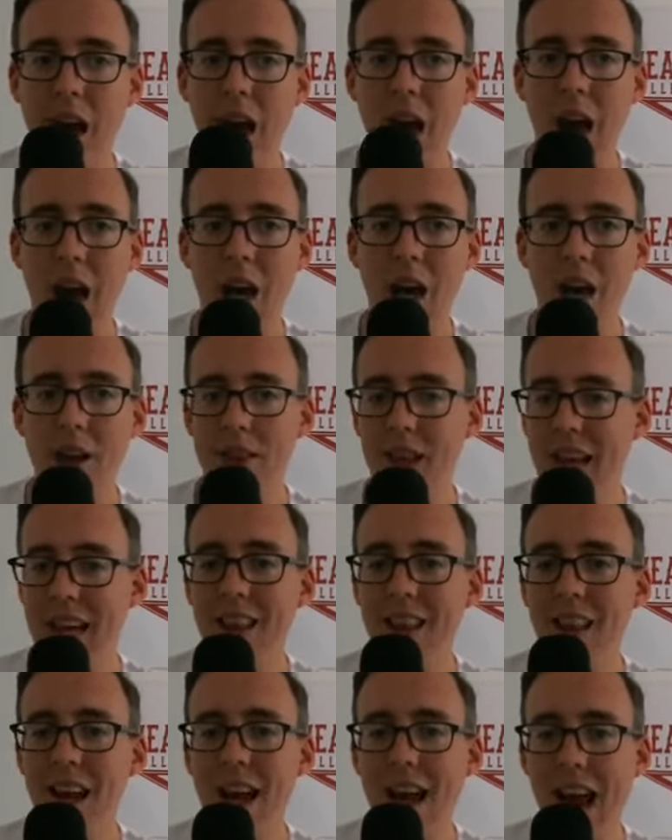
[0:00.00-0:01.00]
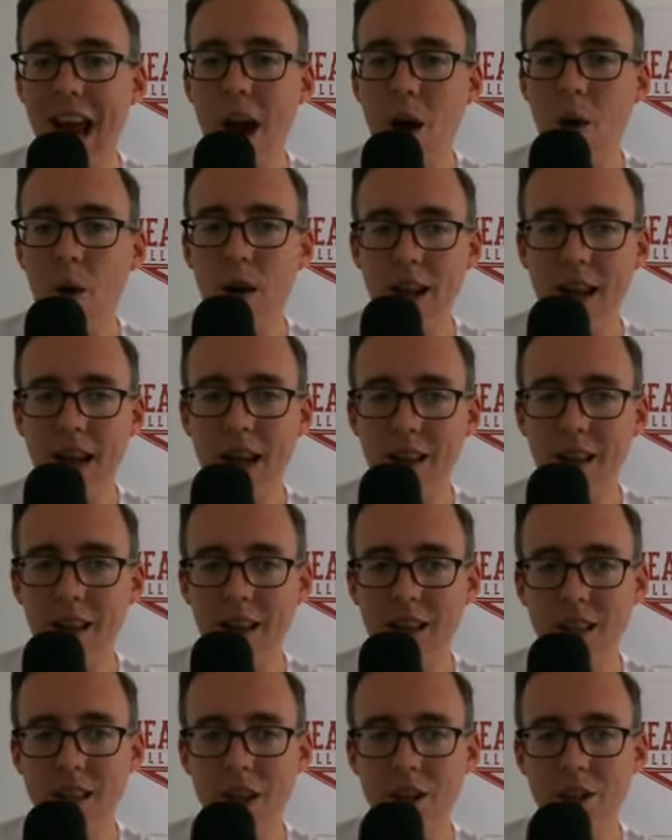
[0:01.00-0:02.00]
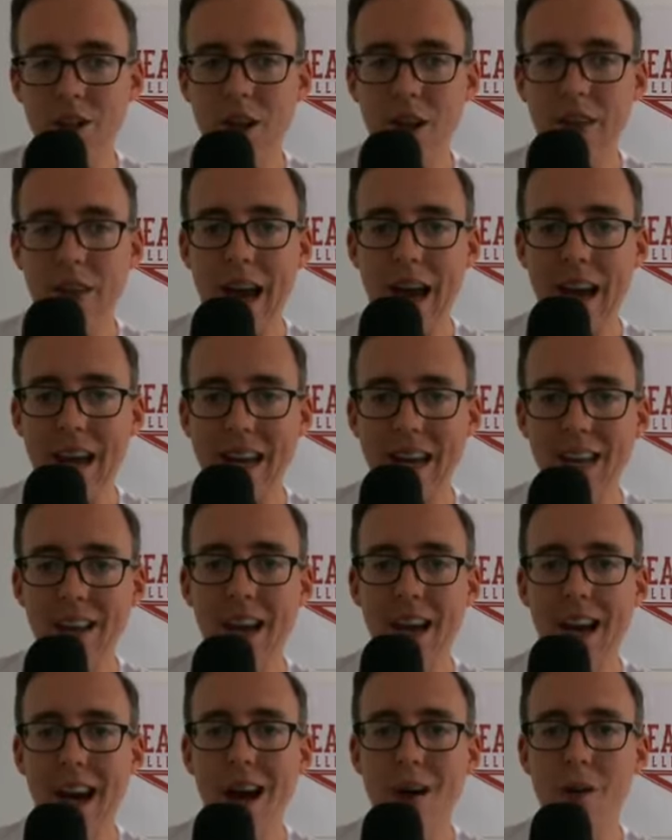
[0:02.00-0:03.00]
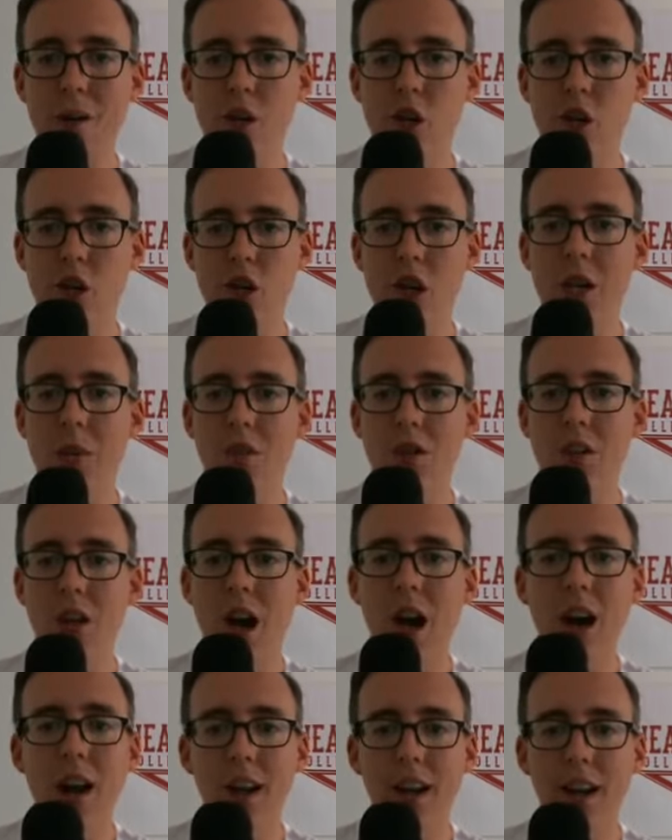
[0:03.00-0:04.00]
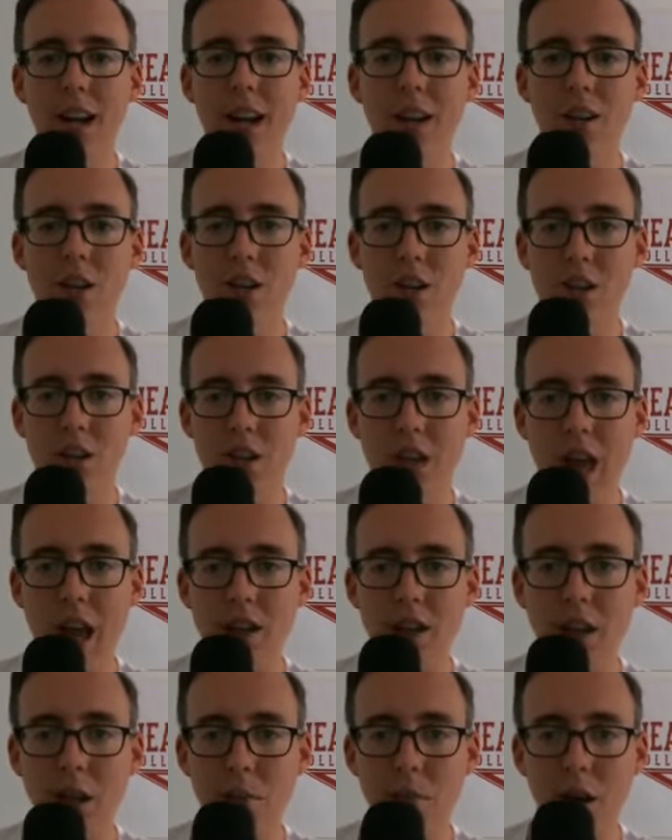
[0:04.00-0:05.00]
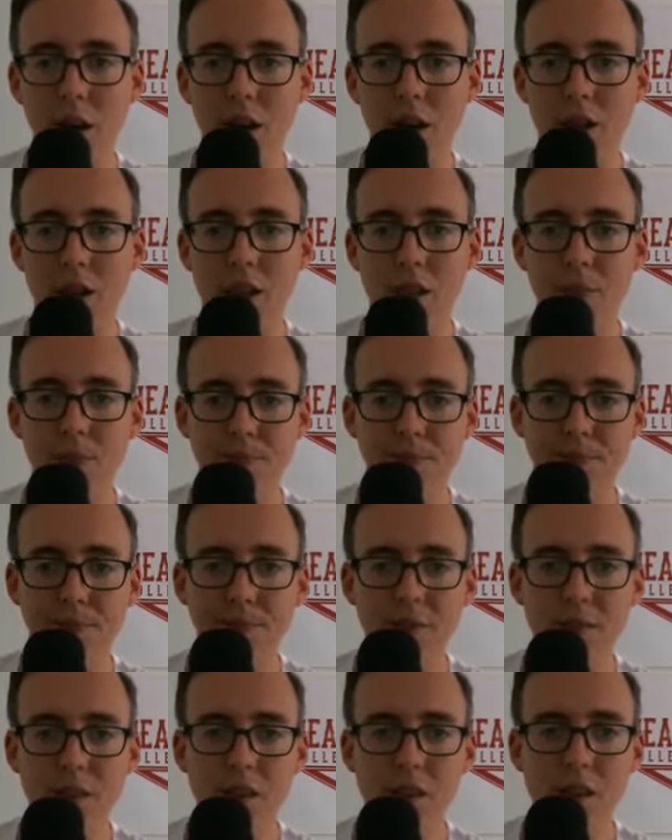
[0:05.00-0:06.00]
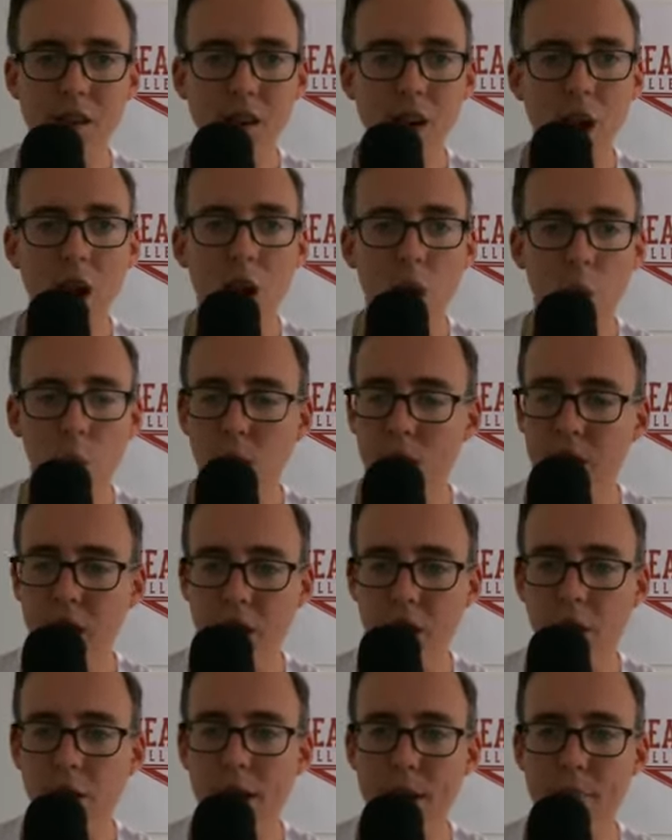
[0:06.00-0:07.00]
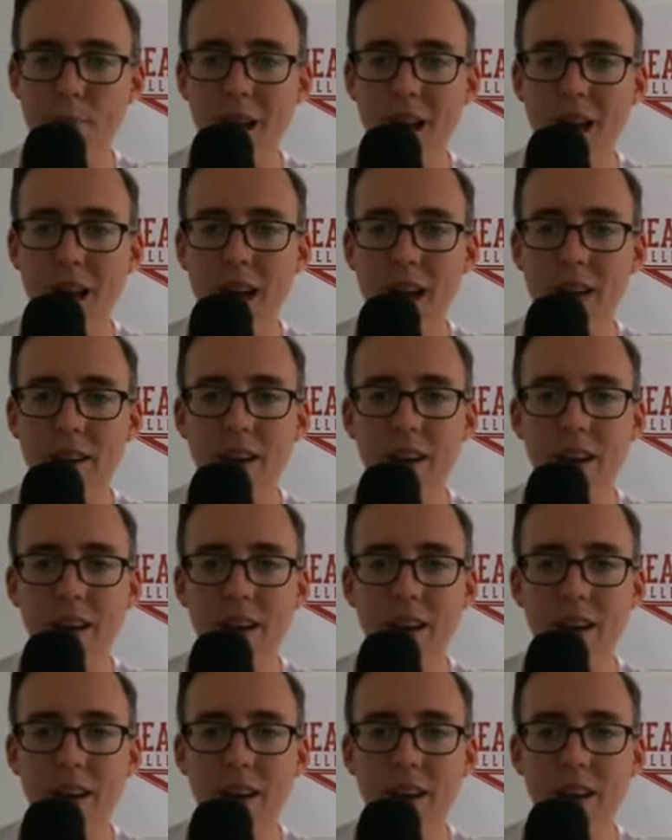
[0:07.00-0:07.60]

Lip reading: The Eli Howard hit, let's touch on that. Eli Howard's cheap shot against Kennedy Brooks was a dirty play.